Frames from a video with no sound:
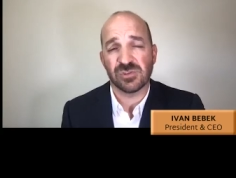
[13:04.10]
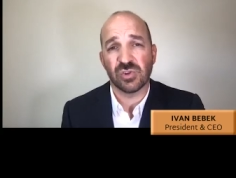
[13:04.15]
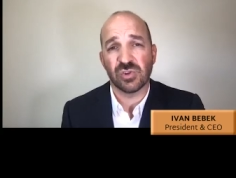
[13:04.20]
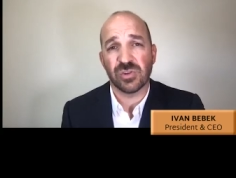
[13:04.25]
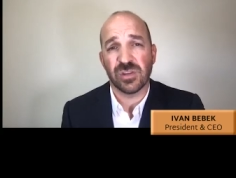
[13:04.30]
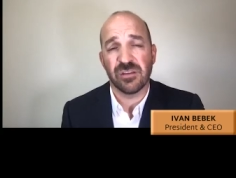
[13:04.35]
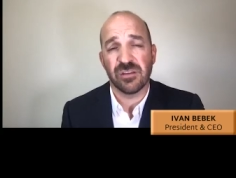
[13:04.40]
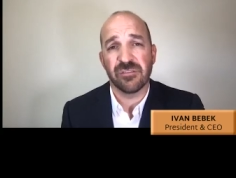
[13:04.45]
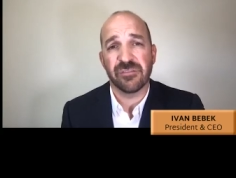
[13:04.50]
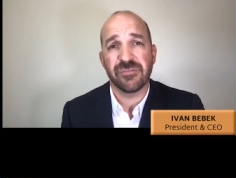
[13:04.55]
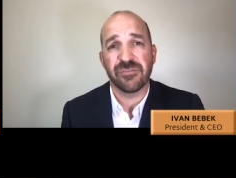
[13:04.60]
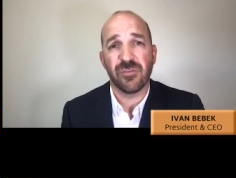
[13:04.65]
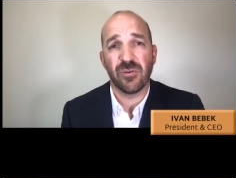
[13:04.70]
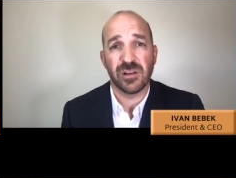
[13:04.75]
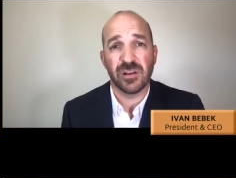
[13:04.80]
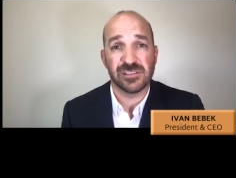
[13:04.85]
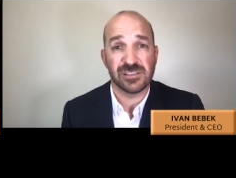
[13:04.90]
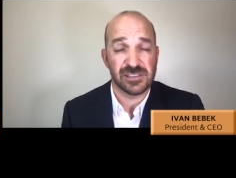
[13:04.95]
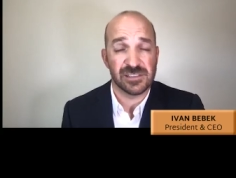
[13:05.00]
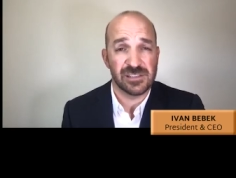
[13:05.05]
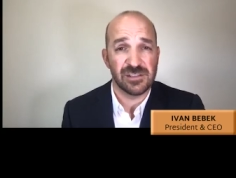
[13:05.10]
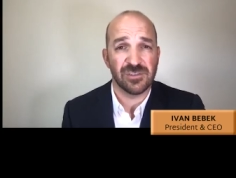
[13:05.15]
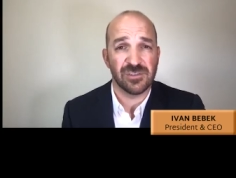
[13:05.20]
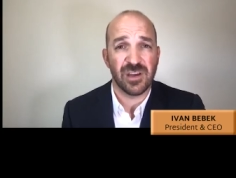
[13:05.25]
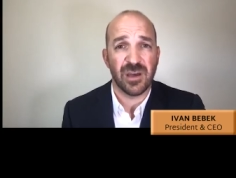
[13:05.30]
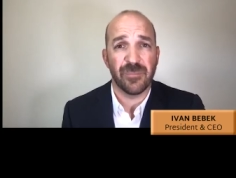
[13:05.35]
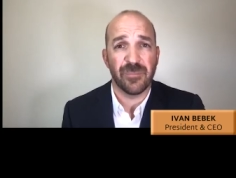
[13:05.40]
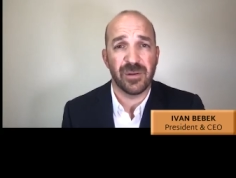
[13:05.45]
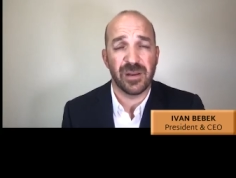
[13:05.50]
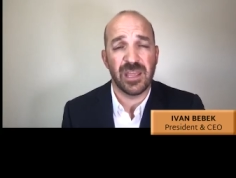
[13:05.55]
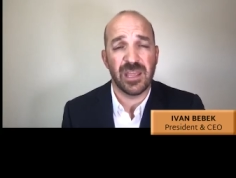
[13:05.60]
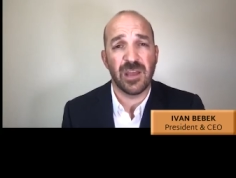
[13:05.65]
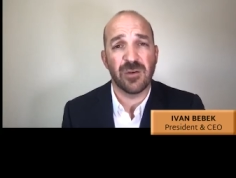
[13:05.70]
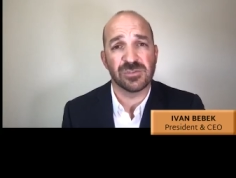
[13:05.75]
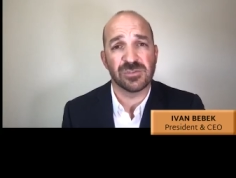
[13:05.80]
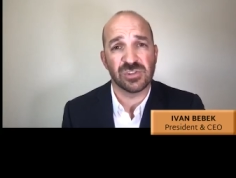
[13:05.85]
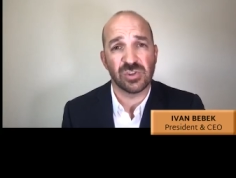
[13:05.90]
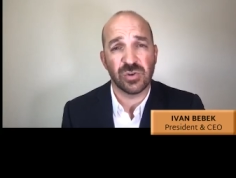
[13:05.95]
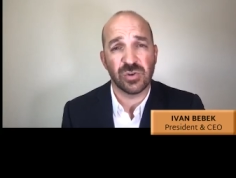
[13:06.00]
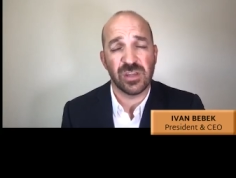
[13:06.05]
looking for, it's a steel company, it
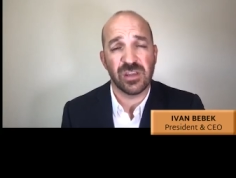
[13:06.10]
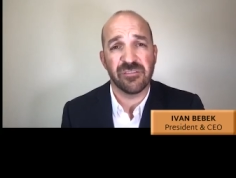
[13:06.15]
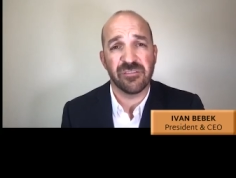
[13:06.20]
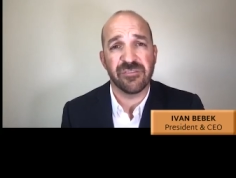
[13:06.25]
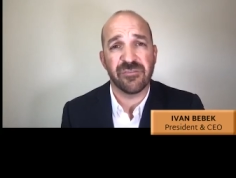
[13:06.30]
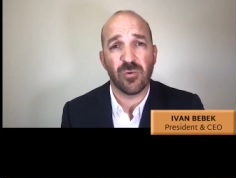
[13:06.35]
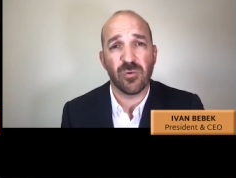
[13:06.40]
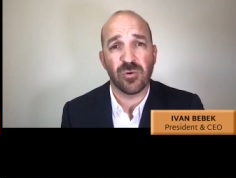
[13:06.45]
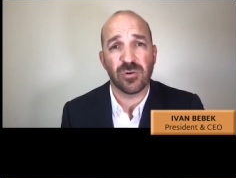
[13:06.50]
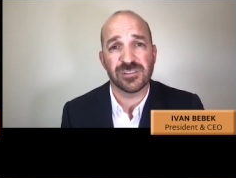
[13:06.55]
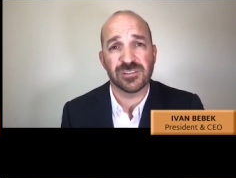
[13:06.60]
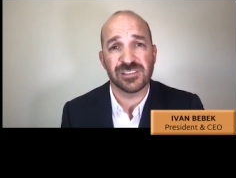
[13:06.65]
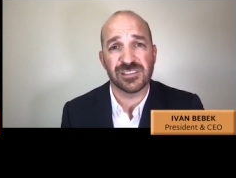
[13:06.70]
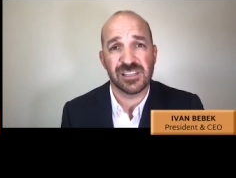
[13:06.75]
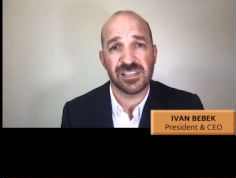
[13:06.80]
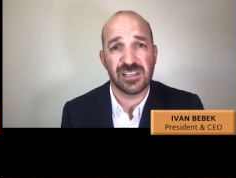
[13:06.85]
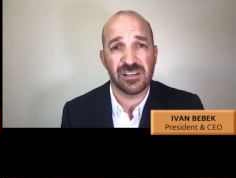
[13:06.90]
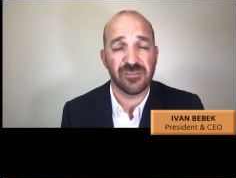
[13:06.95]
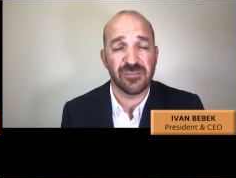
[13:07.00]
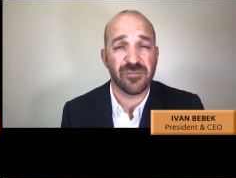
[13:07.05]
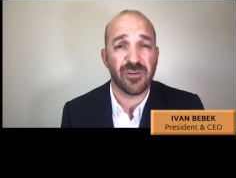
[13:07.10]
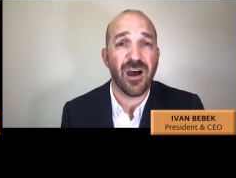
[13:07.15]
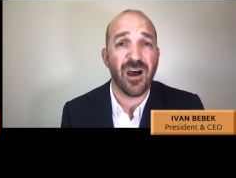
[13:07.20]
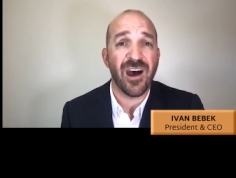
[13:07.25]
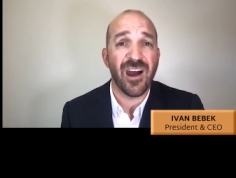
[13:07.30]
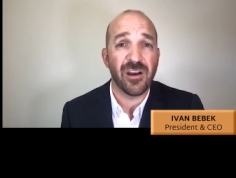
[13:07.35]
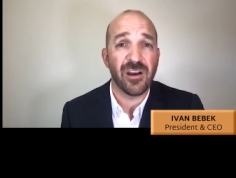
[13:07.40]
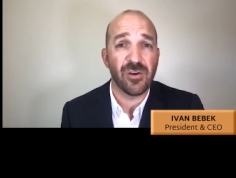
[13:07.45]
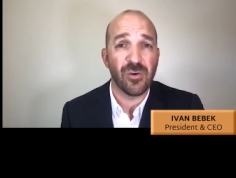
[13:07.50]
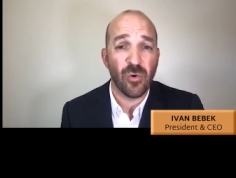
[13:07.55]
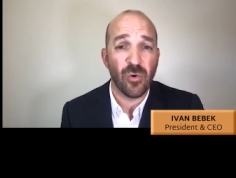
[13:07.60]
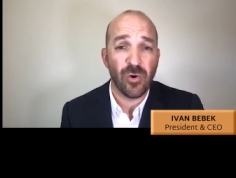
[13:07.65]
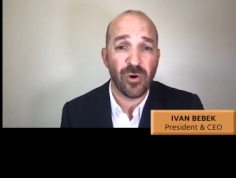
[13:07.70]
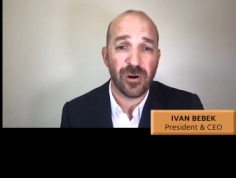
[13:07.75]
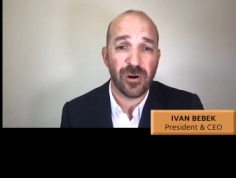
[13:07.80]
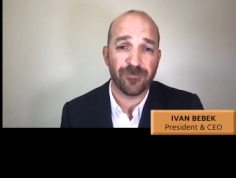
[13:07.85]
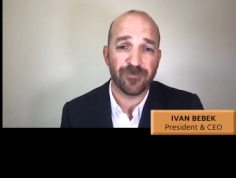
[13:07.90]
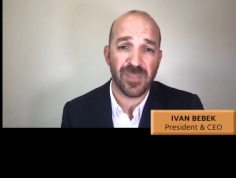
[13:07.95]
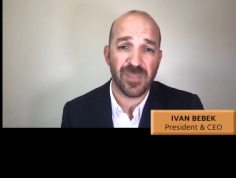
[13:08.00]
was looking for steel for iron ore.